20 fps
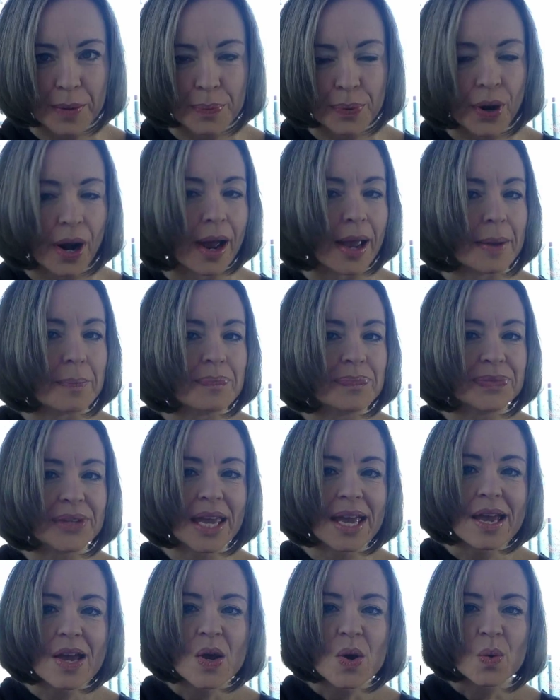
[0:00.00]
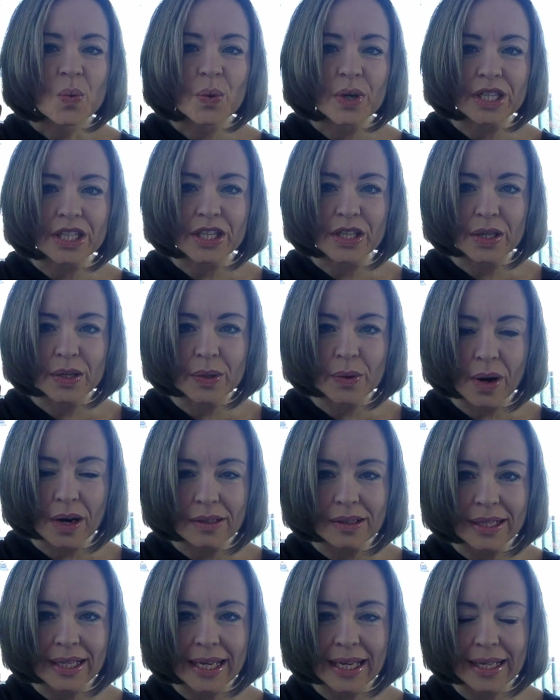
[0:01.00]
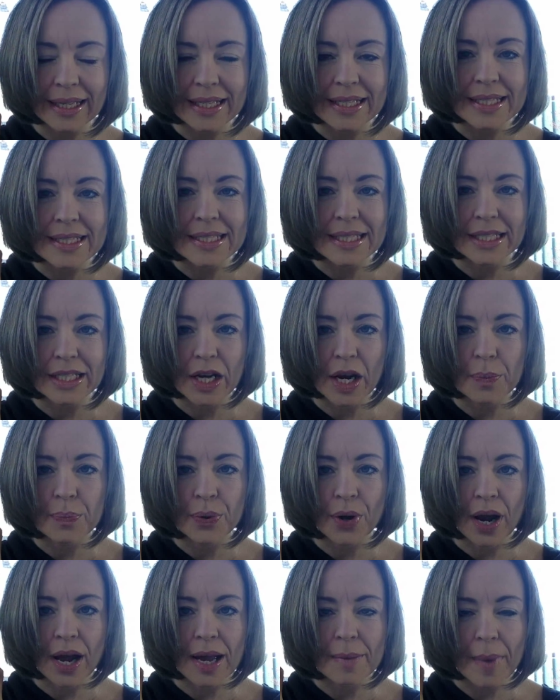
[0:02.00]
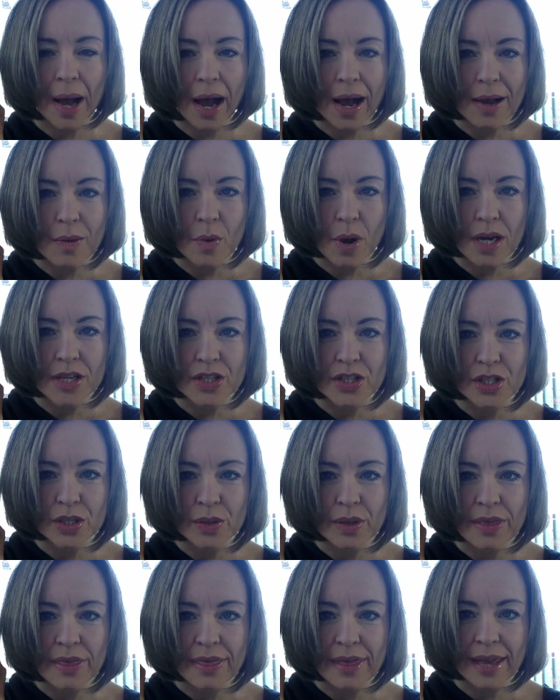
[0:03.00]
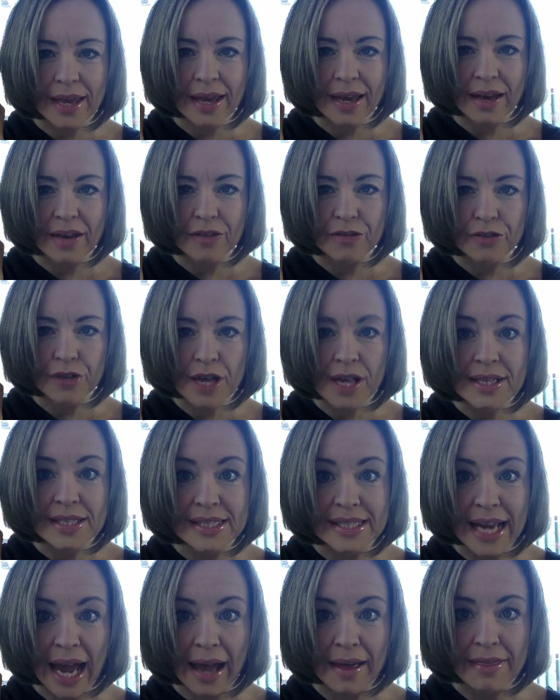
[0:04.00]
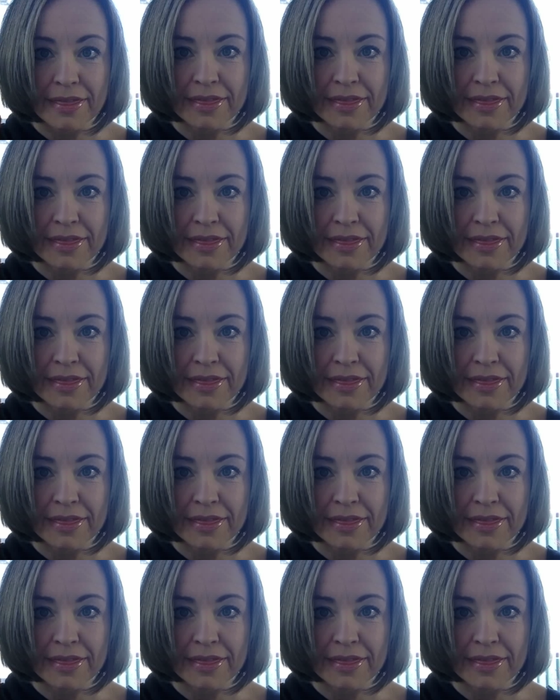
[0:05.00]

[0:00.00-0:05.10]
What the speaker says: prime. When you are looking into DDR prime, I want you to think of death.